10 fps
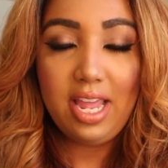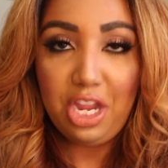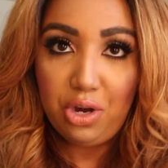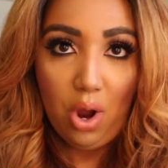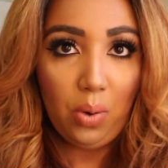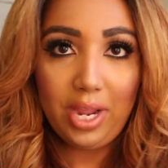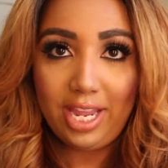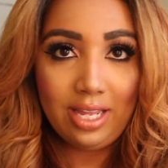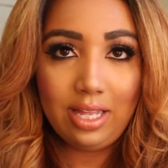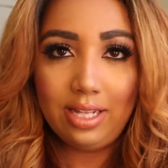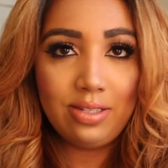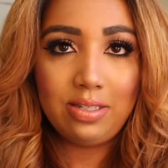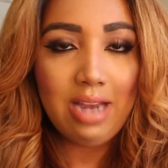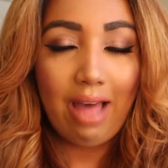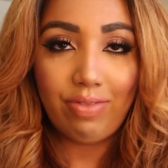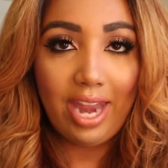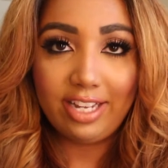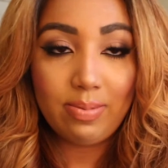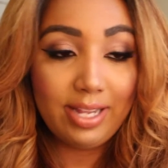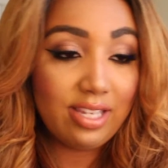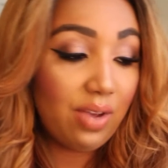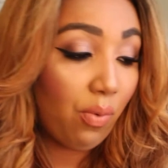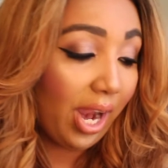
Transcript: it's not that expensive,